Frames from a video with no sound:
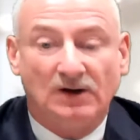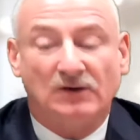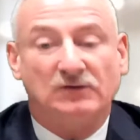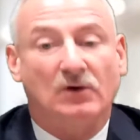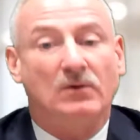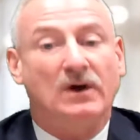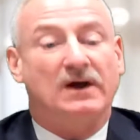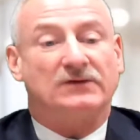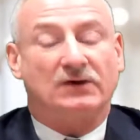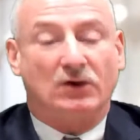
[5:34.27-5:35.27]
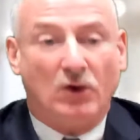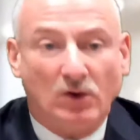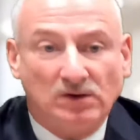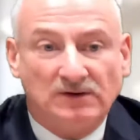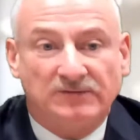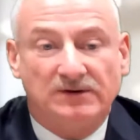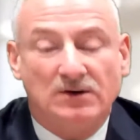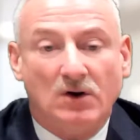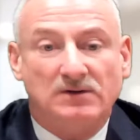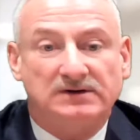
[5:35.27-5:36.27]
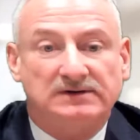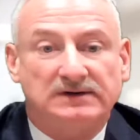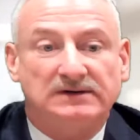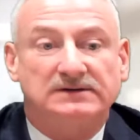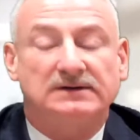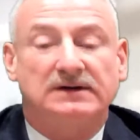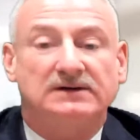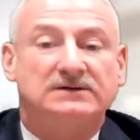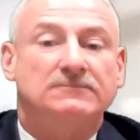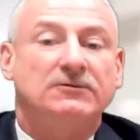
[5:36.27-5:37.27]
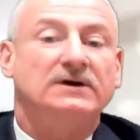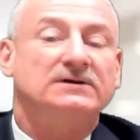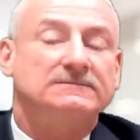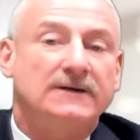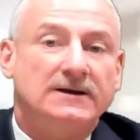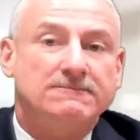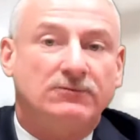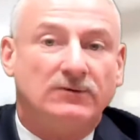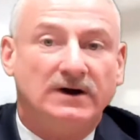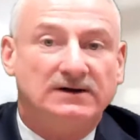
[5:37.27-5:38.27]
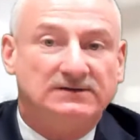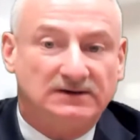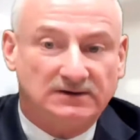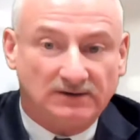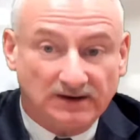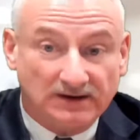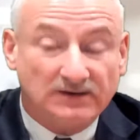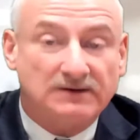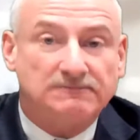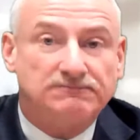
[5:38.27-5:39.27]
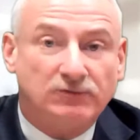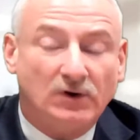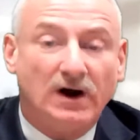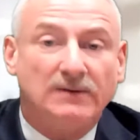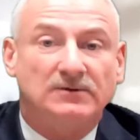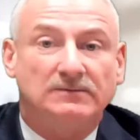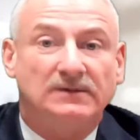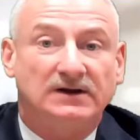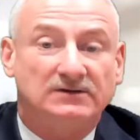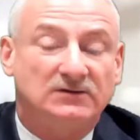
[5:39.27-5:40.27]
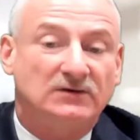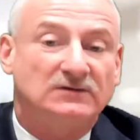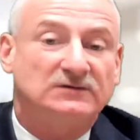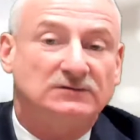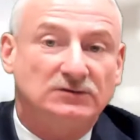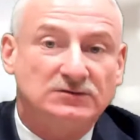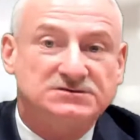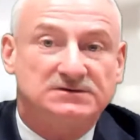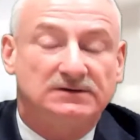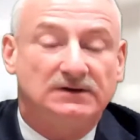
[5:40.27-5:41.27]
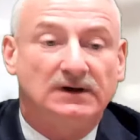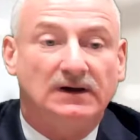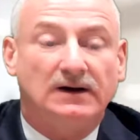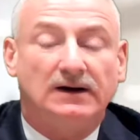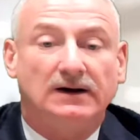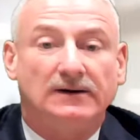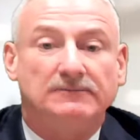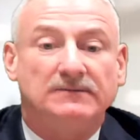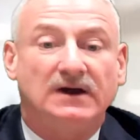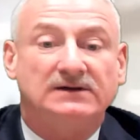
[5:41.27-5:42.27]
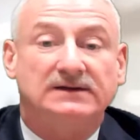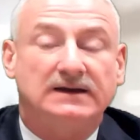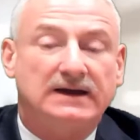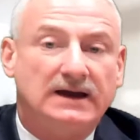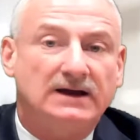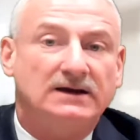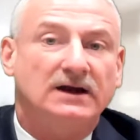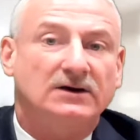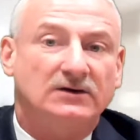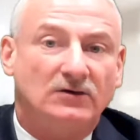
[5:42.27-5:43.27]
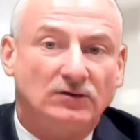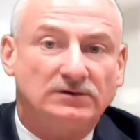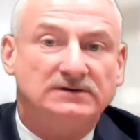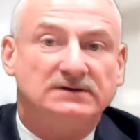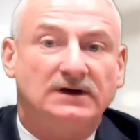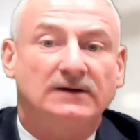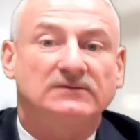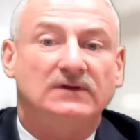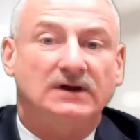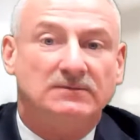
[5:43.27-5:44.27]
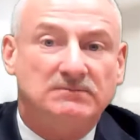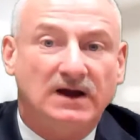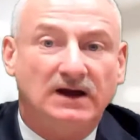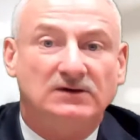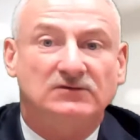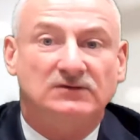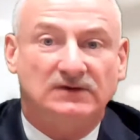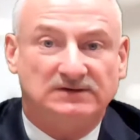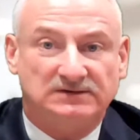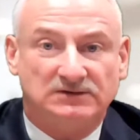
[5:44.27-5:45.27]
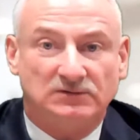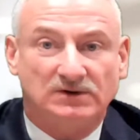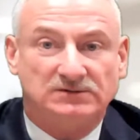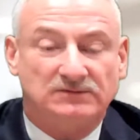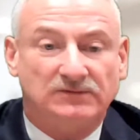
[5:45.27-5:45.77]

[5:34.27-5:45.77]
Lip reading: So the goal of a notice is to bring as many brains into the problem and to the solution as they can at an early time, so they can manage this situation.